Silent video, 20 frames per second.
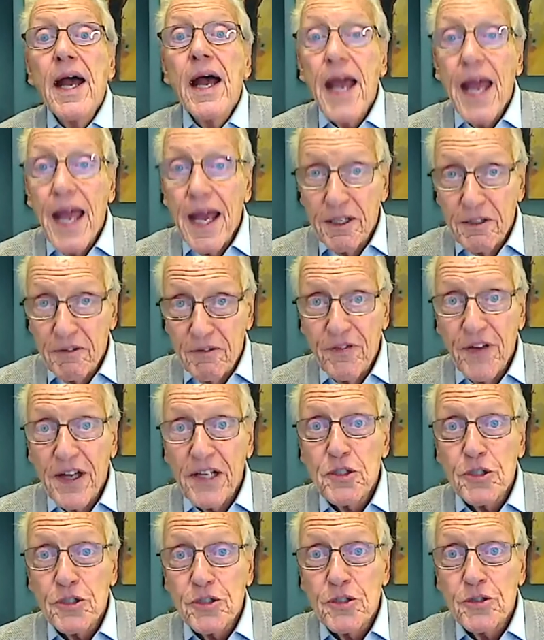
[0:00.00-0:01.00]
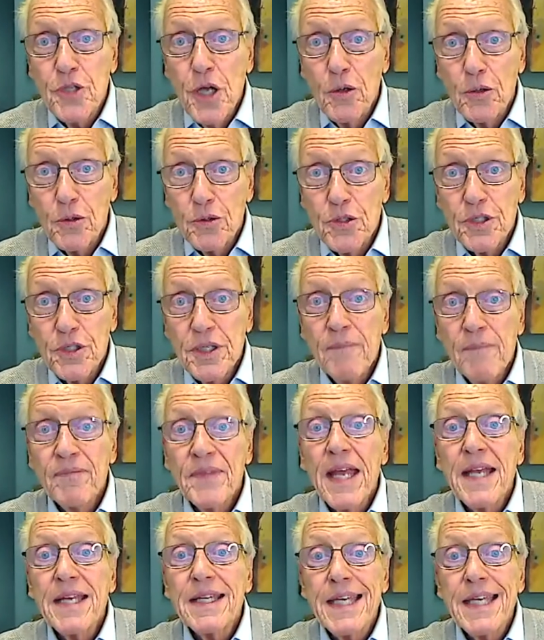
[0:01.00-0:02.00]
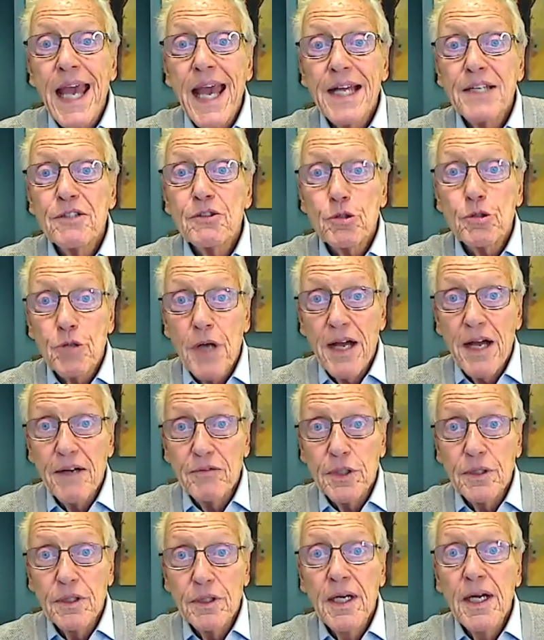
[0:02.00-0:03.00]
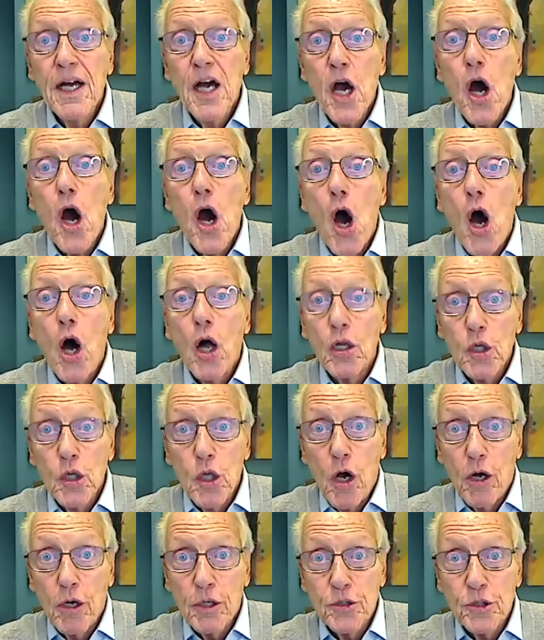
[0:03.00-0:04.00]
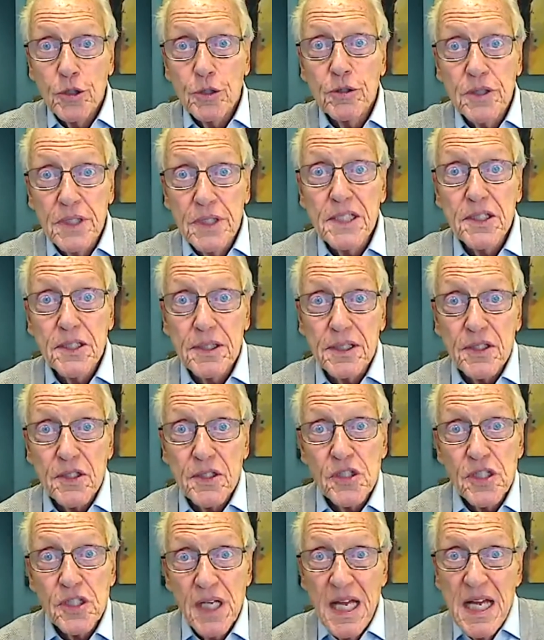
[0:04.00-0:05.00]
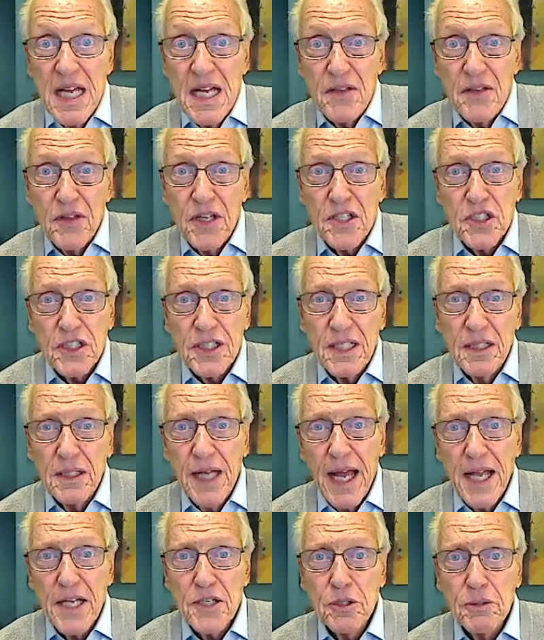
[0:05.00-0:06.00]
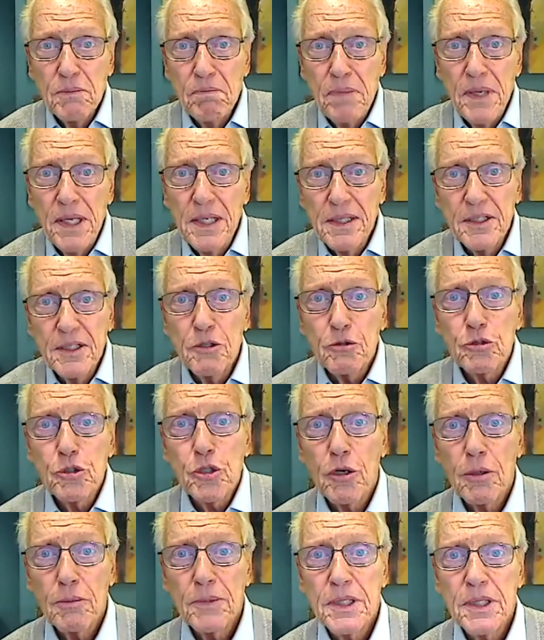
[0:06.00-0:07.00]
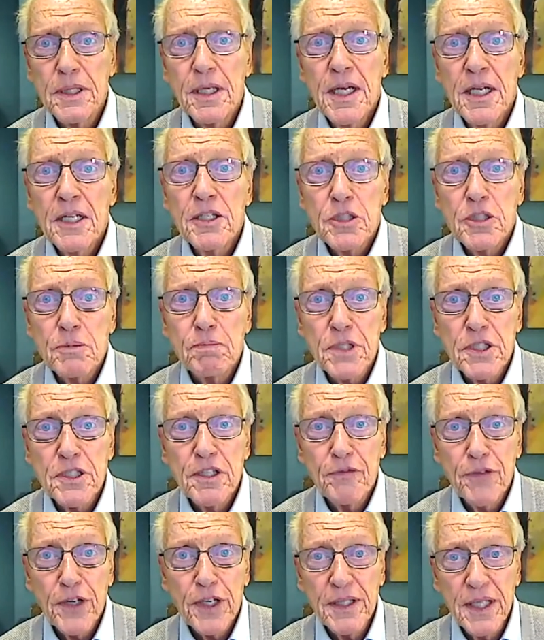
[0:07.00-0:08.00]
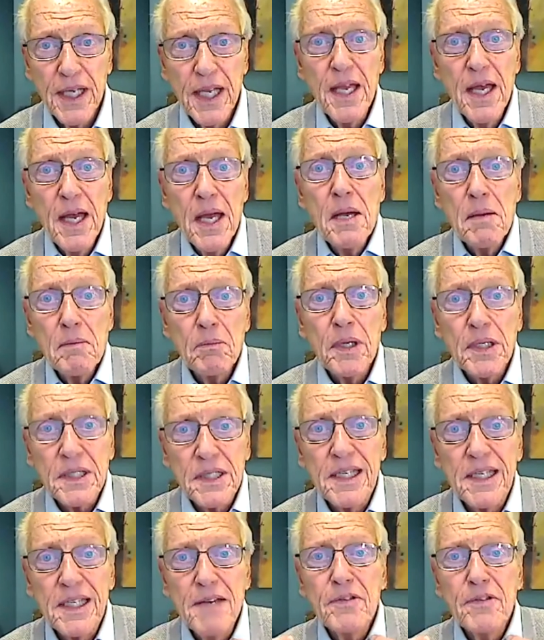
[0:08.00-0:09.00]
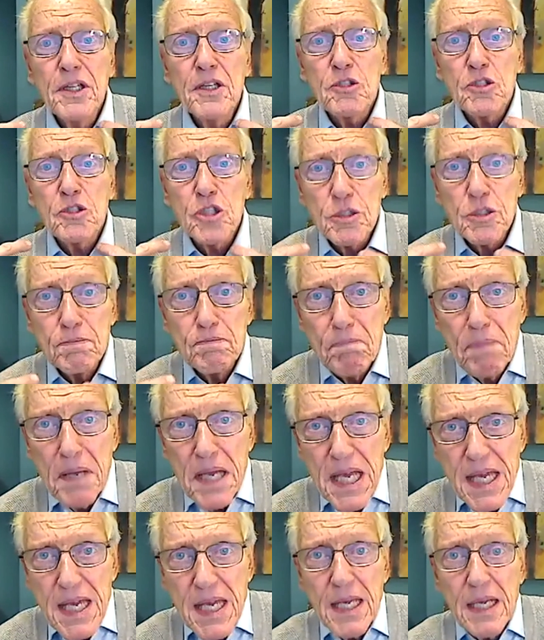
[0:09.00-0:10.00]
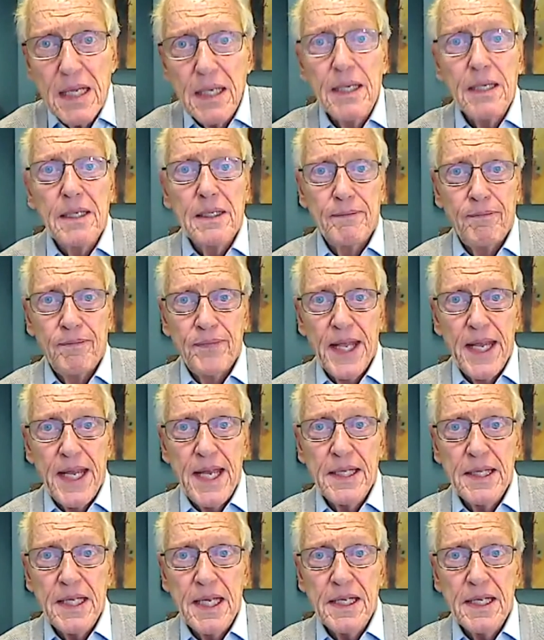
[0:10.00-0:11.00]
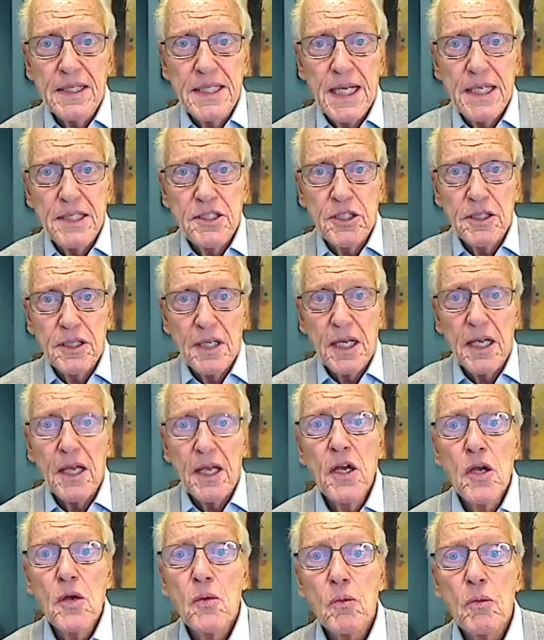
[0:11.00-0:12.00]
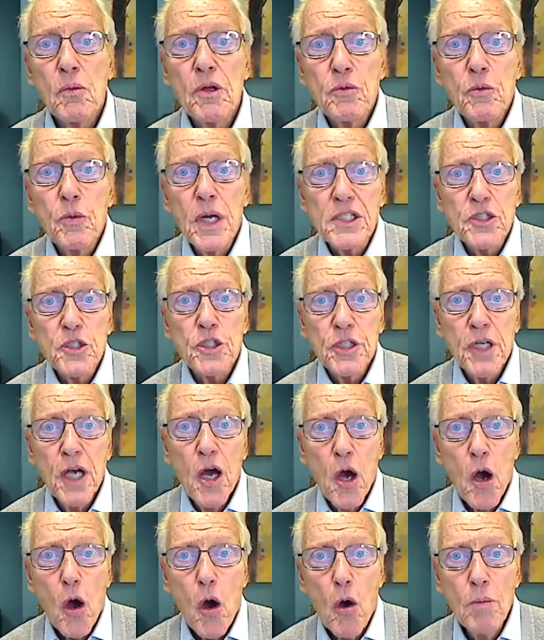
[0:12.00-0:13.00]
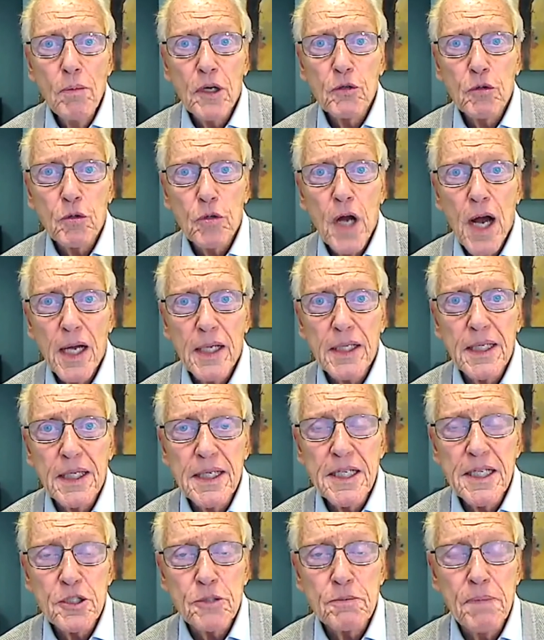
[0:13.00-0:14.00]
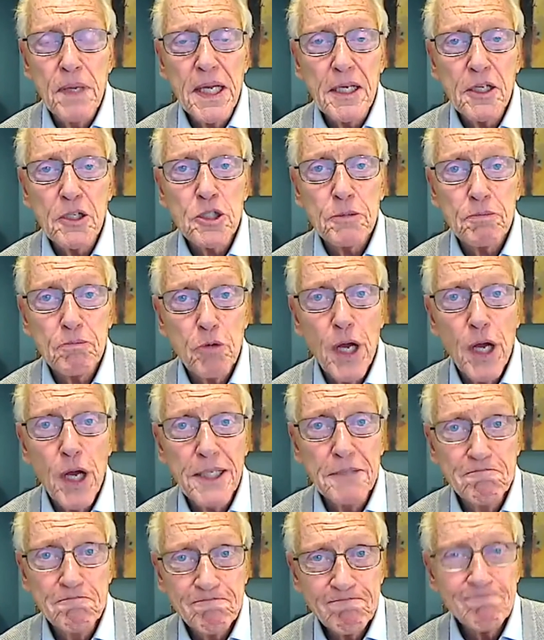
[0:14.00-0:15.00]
and infectious dose can travel a larger distance. This still hasn't been determined specifically, but given the speed and the intensity with which Omicron is being spread,